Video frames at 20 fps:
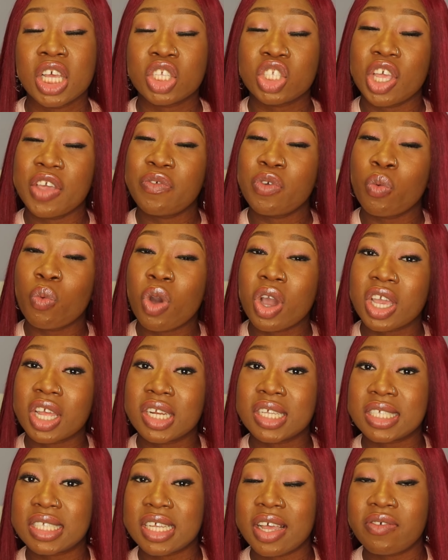So if you work
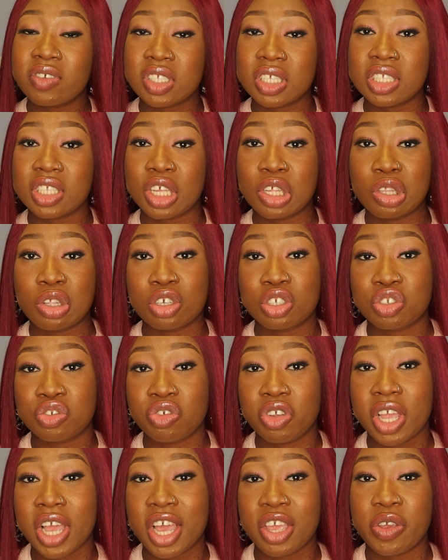in the services
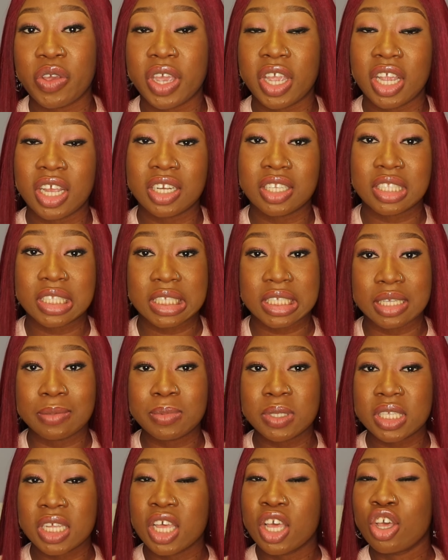industry and you earn
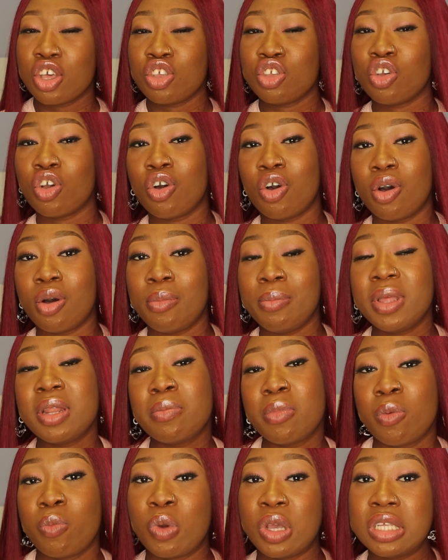tips, your
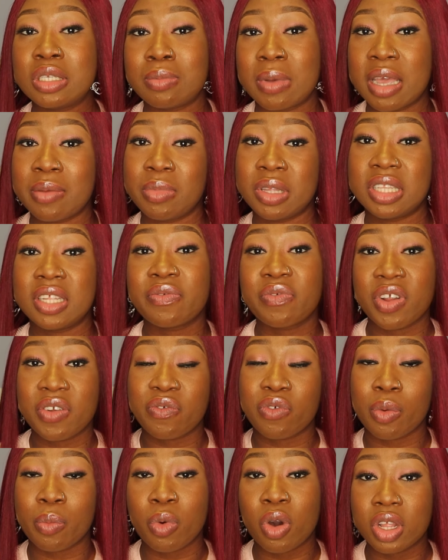minimum wage might be
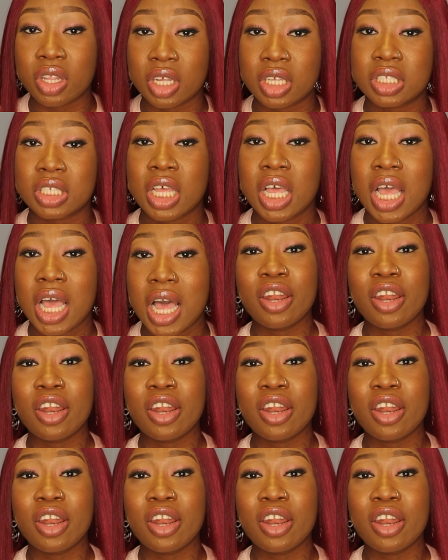different from others.